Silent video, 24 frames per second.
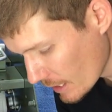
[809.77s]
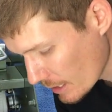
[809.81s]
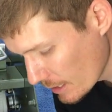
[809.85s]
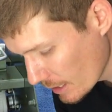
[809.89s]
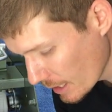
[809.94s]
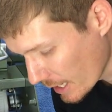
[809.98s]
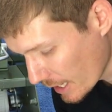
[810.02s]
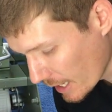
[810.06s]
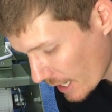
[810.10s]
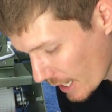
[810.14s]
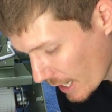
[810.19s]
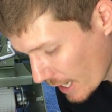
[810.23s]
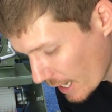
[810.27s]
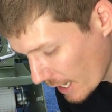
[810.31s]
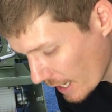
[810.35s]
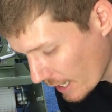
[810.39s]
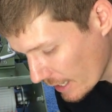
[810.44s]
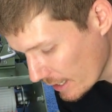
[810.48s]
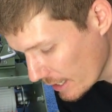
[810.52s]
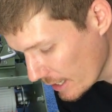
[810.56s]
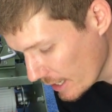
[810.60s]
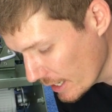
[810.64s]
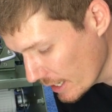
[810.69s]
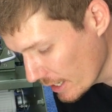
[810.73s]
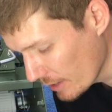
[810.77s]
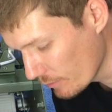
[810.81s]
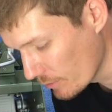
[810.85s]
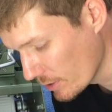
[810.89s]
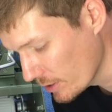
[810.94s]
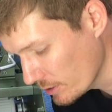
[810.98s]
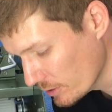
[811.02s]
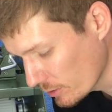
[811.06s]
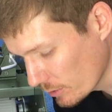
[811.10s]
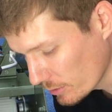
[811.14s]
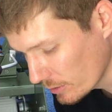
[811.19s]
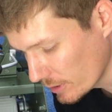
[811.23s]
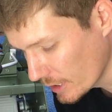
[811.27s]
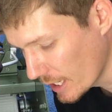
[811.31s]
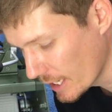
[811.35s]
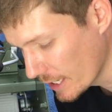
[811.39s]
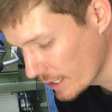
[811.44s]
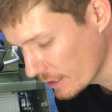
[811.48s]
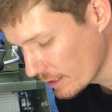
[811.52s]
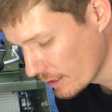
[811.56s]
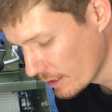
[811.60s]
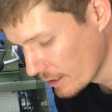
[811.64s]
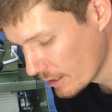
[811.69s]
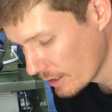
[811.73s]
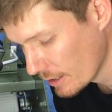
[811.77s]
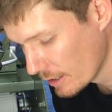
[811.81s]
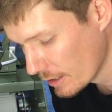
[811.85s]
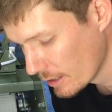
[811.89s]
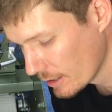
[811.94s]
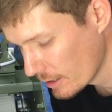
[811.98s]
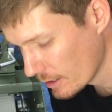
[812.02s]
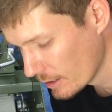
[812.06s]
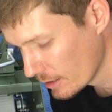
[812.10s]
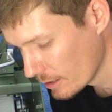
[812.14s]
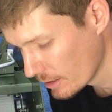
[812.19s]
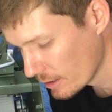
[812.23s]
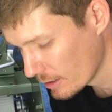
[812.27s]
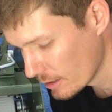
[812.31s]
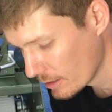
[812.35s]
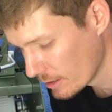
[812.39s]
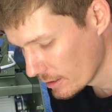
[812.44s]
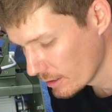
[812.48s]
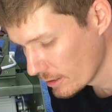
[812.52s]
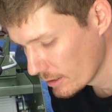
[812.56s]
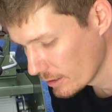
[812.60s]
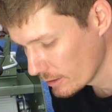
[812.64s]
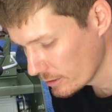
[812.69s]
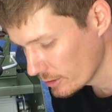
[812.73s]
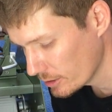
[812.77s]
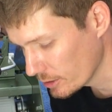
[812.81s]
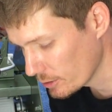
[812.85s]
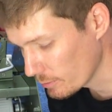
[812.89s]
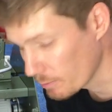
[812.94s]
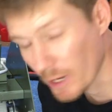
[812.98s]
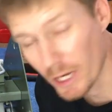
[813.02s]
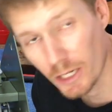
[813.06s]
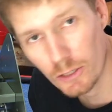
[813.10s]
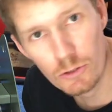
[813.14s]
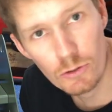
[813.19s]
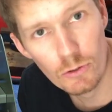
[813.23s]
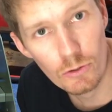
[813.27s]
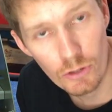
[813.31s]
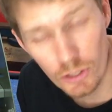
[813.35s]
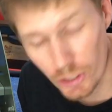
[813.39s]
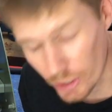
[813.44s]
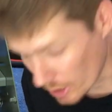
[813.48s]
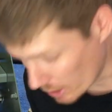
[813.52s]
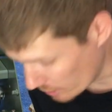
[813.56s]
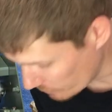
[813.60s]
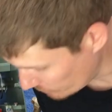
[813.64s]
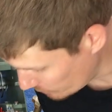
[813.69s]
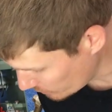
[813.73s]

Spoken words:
Now when doing that, just make sure you don't